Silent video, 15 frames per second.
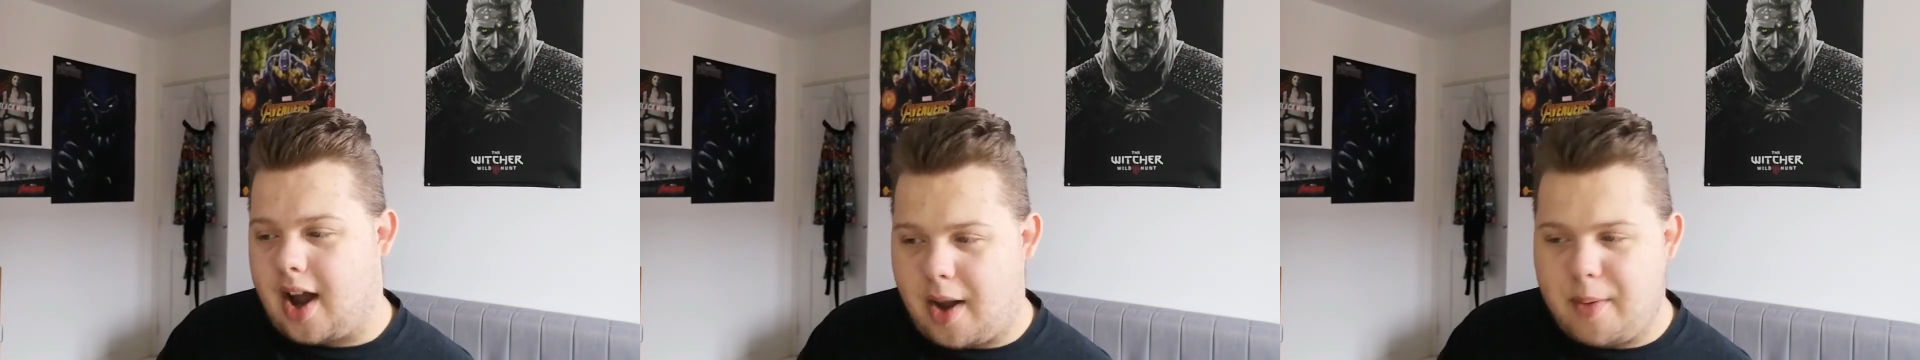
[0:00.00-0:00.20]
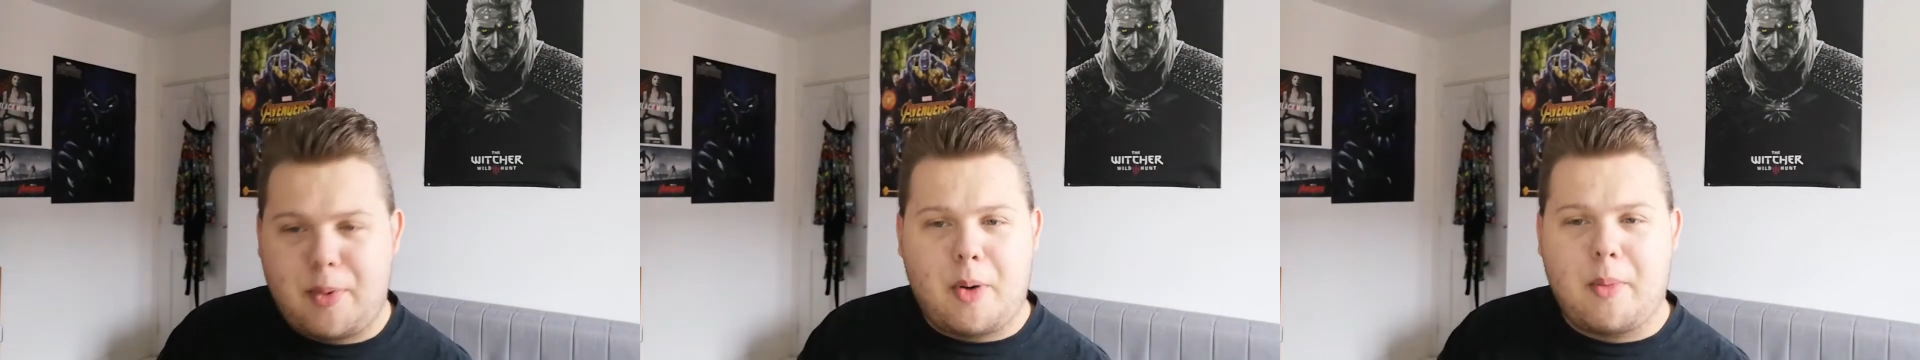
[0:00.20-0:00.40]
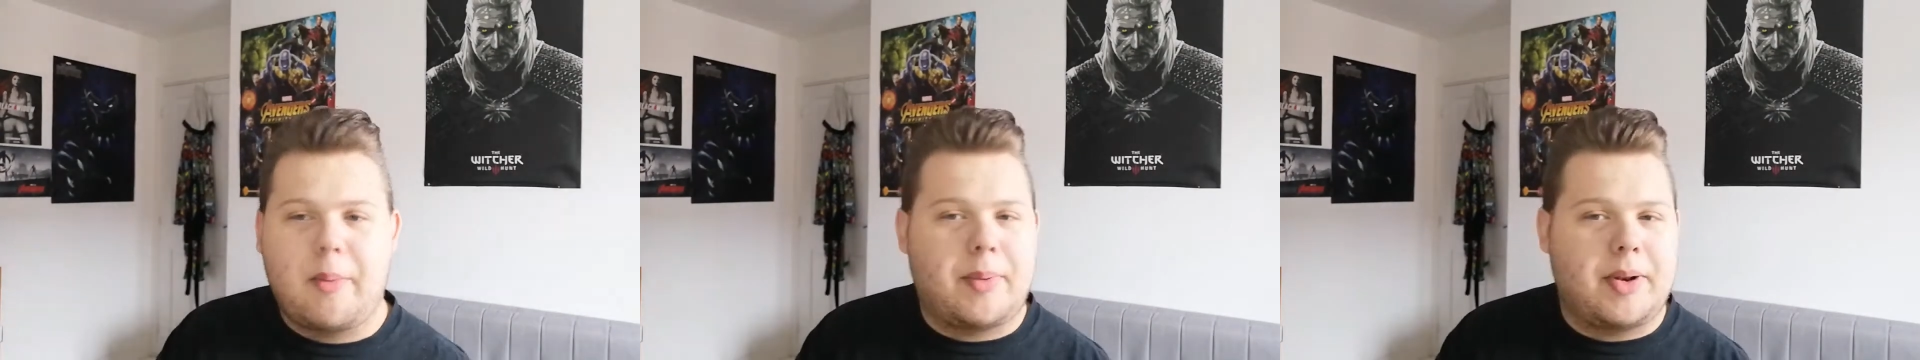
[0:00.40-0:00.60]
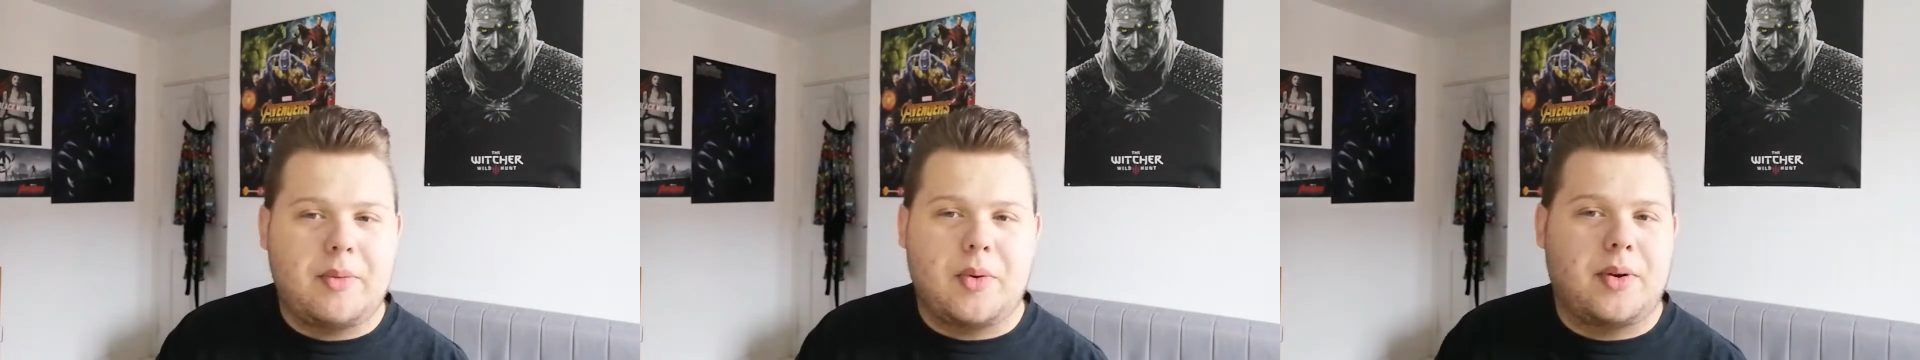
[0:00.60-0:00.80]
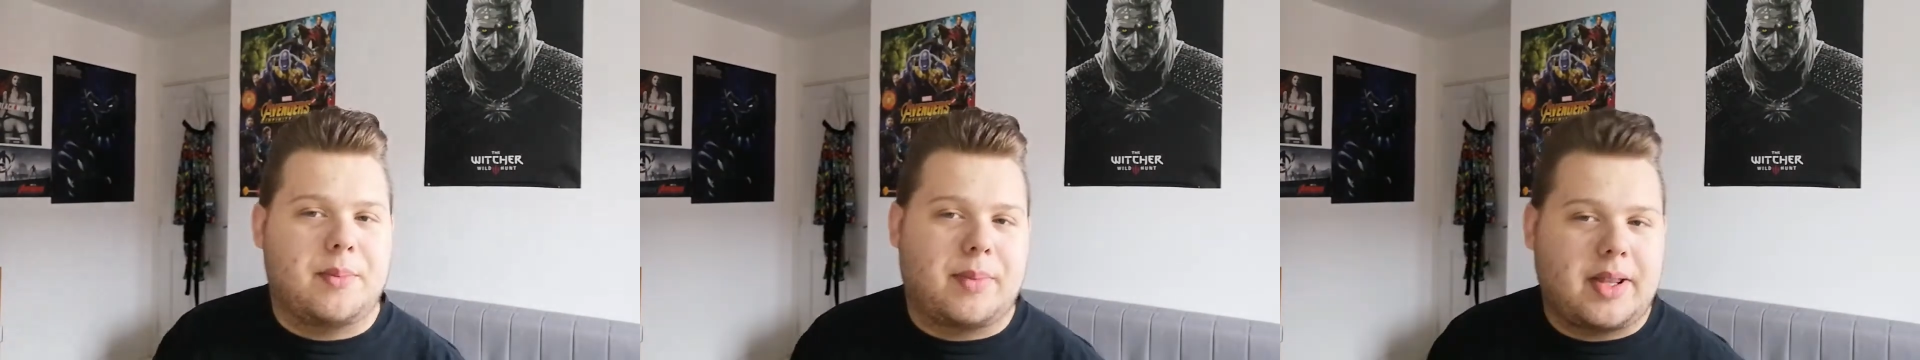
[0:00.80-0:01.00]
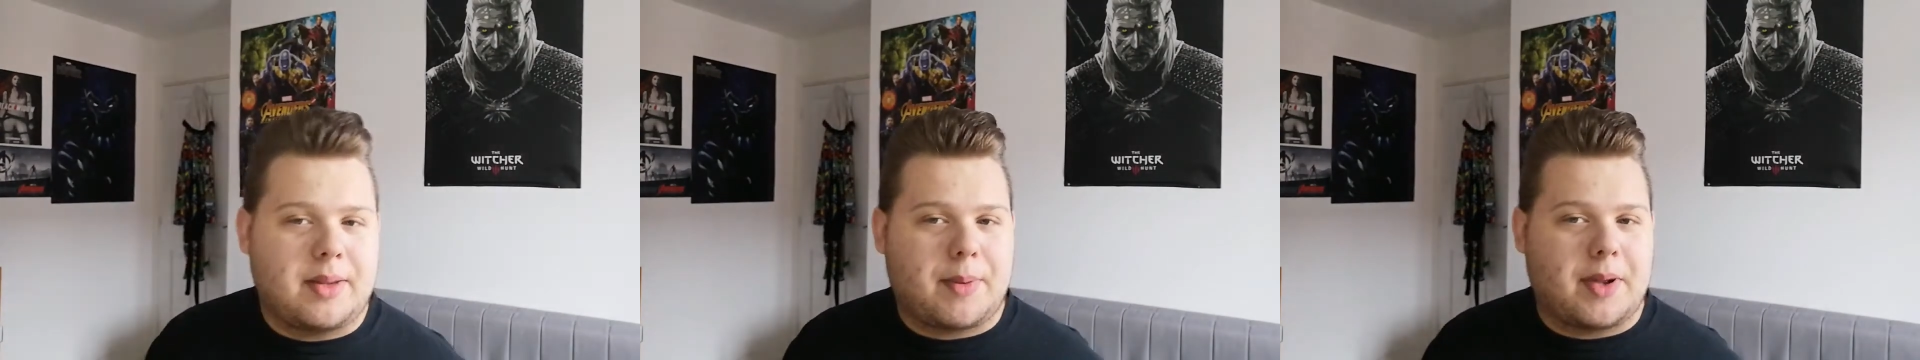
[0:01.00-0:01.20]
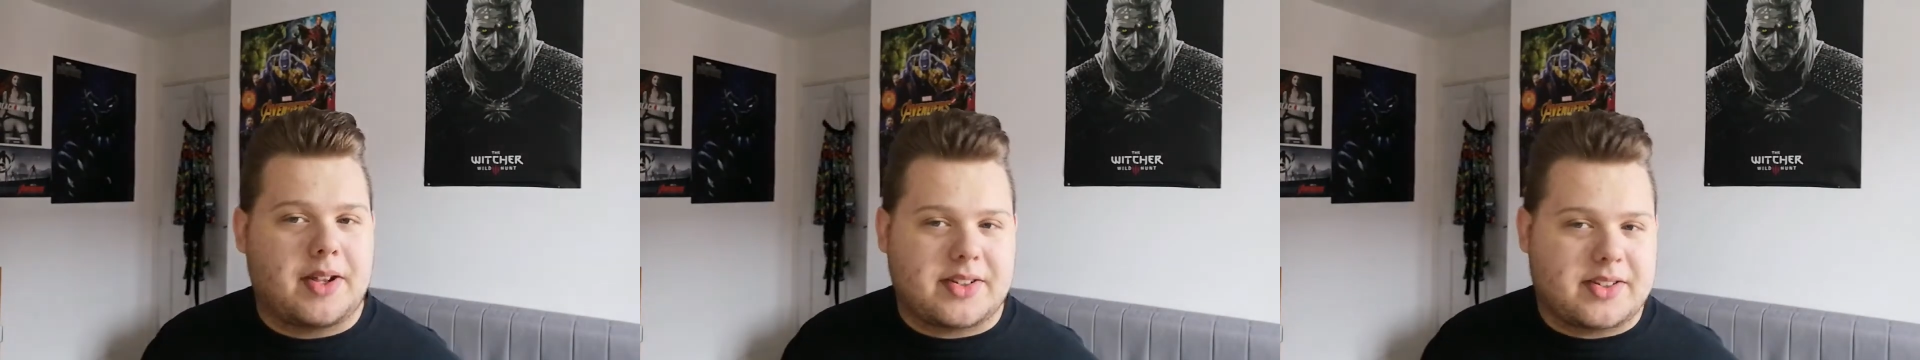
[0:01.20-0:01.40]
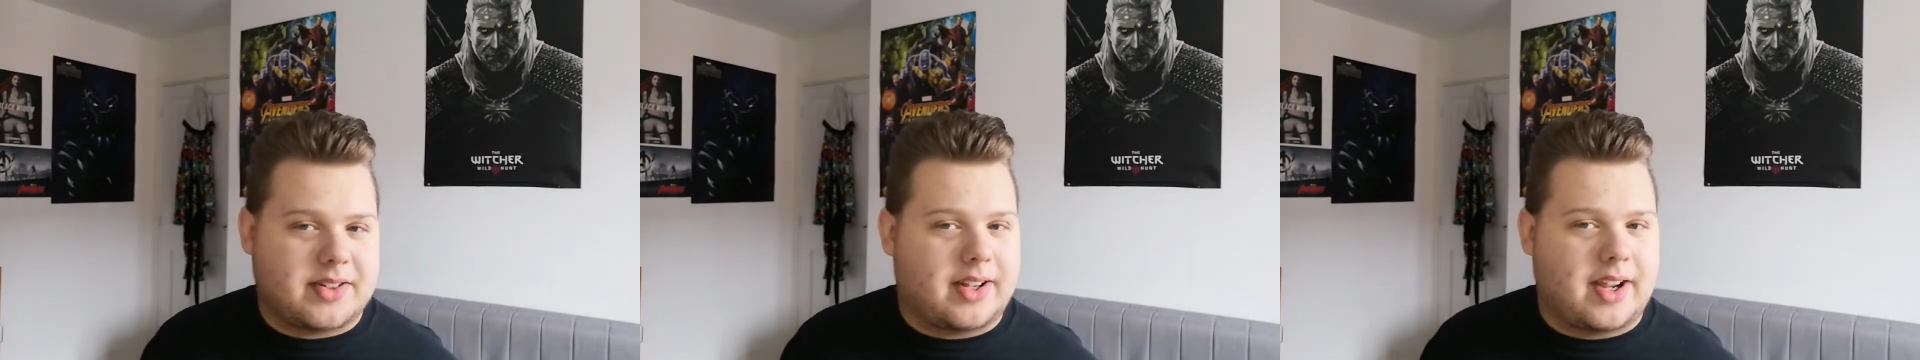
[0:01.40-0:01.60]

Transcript: I probably wouldn't be the person